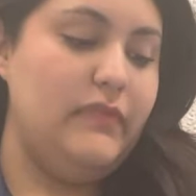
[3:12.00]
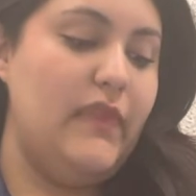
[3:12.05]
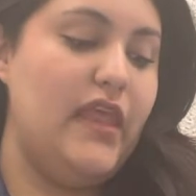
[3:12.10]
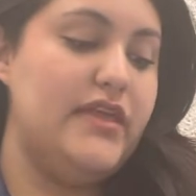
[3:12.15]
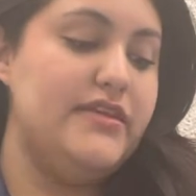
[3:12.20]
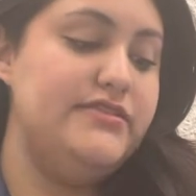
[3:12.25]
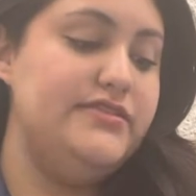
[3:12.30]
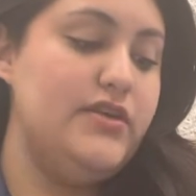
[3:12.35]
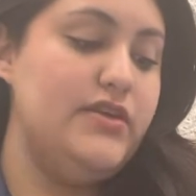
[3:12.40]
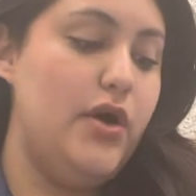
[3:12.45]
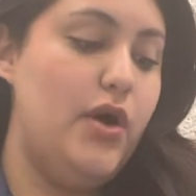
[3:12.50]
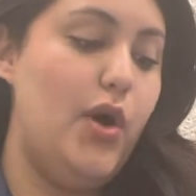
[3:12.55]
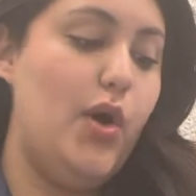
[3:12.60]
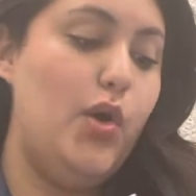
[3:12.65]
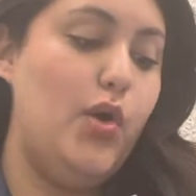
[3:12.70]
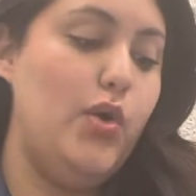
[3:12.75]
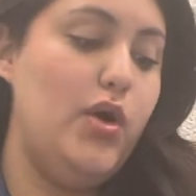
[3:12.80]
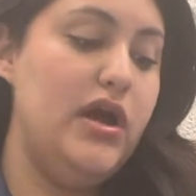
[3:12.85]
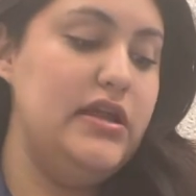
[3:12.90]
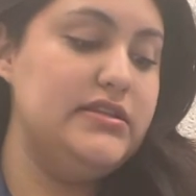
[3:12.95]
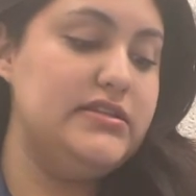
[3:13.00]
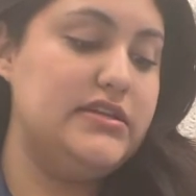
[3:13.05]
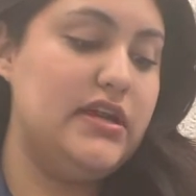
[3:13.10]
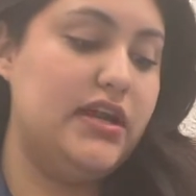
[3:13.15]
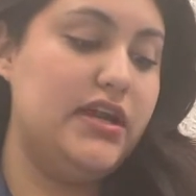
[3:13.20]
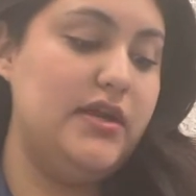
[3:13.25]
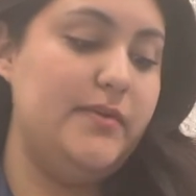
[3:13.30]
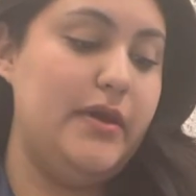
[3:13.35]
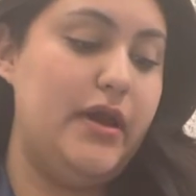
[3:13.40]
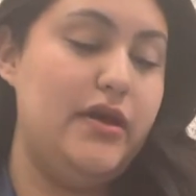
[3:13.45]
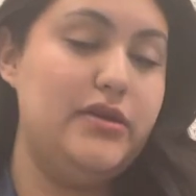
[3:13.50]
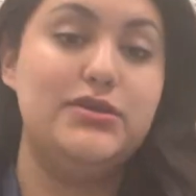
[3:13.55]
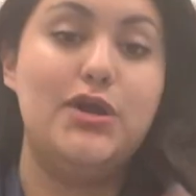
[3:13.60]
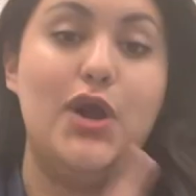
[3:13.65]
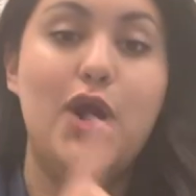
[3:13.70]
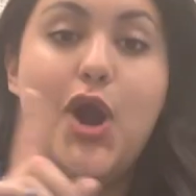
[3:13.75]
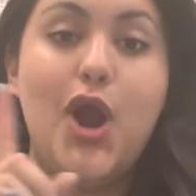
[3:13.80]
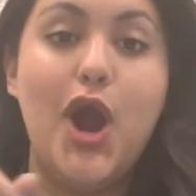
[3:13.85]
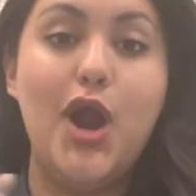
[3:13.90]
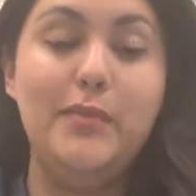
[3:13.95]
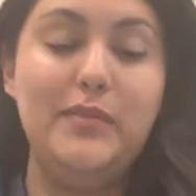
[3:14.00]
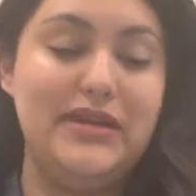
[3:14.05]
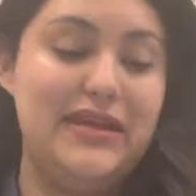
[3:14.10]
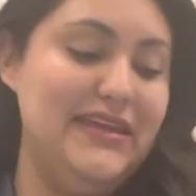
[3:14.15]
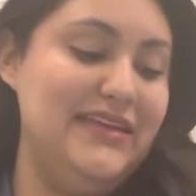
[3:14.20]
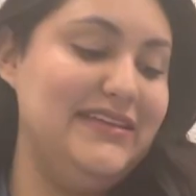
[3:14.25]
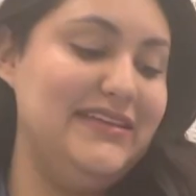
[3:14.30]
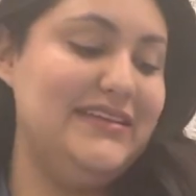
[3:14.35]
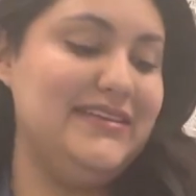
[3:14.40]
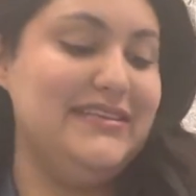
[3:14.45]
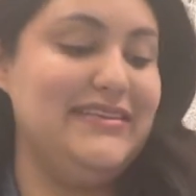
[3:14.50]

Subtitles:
So, talking about harmony,